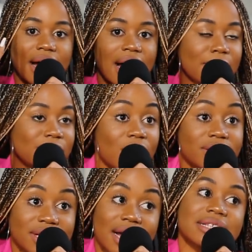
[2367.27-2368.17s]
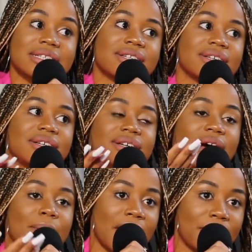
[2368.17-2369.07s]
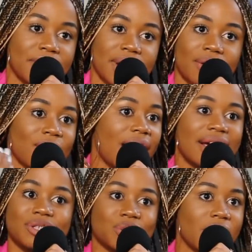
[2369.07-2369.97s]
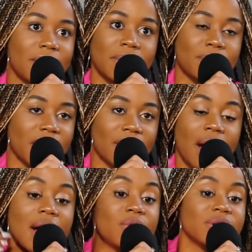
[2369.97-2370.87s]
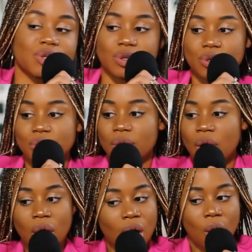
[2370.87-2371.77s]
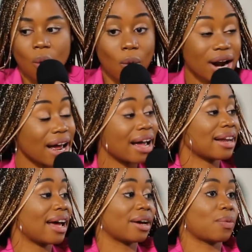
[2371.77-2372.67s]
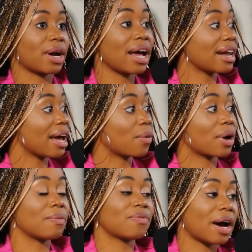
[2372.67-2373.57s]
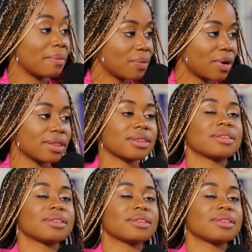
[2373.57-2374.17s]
I'm not just Amapiano. I enjoy Amapiano. I always do what I like. What I'm vibing with,